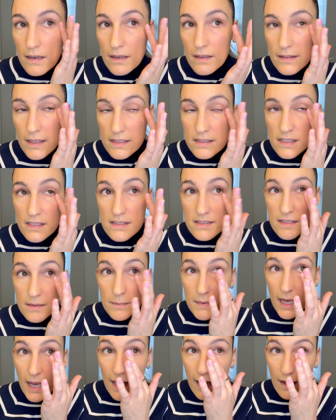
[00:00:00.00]
That does seem
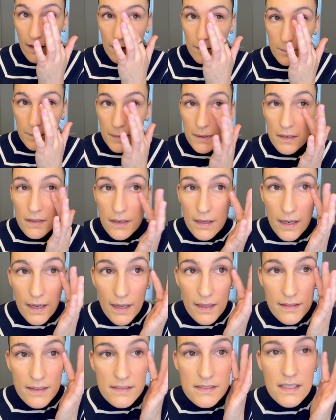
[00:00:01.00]
to help.
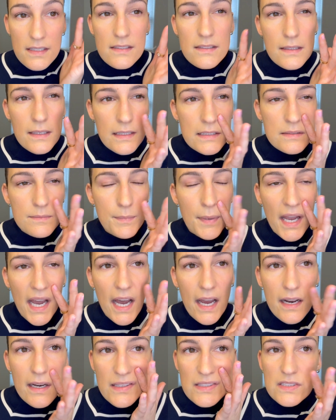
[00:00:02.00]
And this isn't as
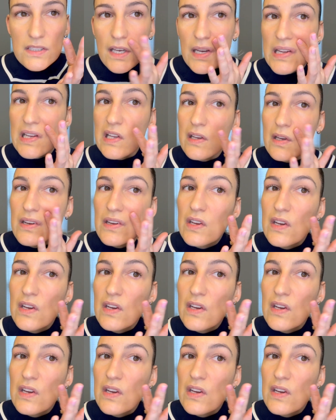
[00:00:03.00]
bad as like